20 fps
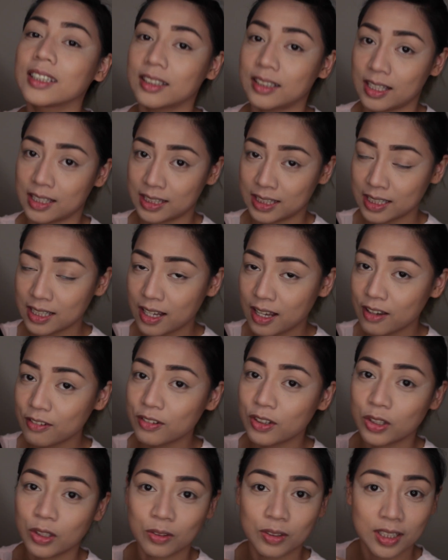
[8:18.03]
That's
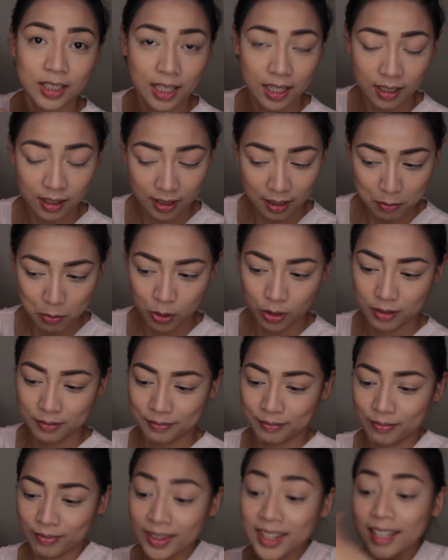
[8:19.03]
enough. You don't need anything more.
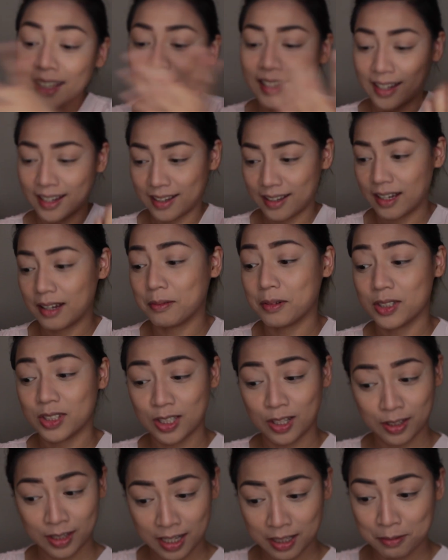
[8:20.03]
I'm gonna
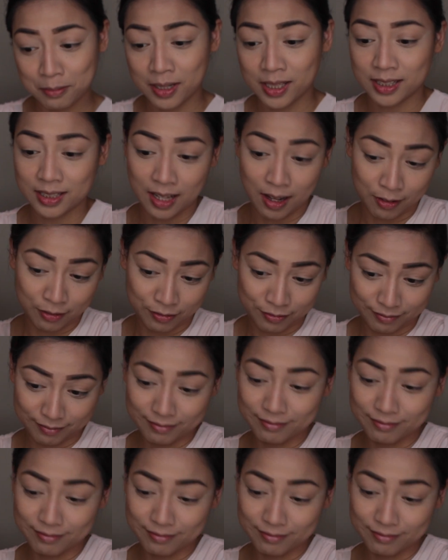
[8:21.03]
tell that to myself.